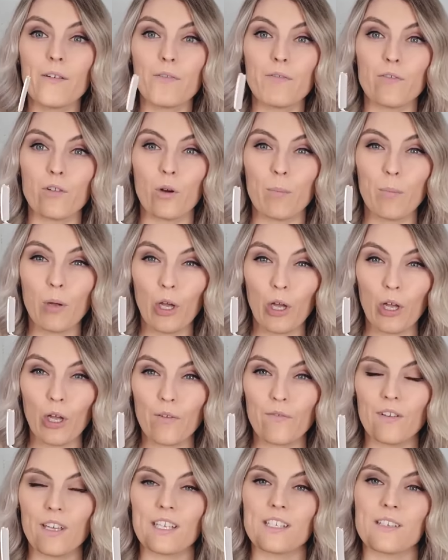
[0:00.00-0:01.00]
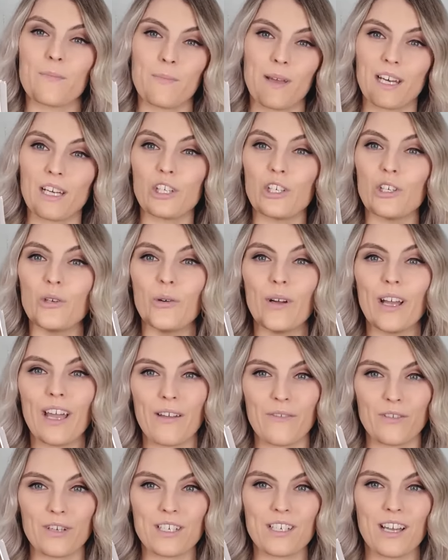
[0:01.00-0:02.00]
for a perfect manicure
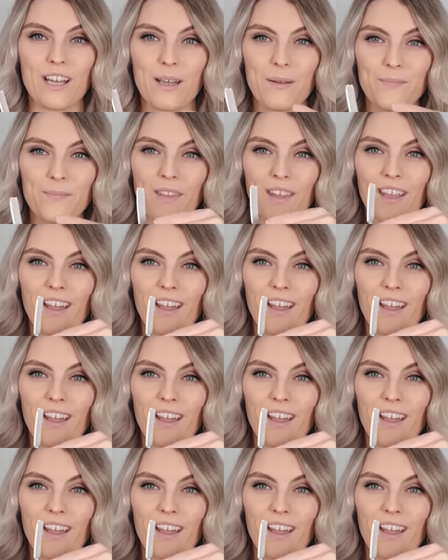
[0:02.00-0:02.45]
every time.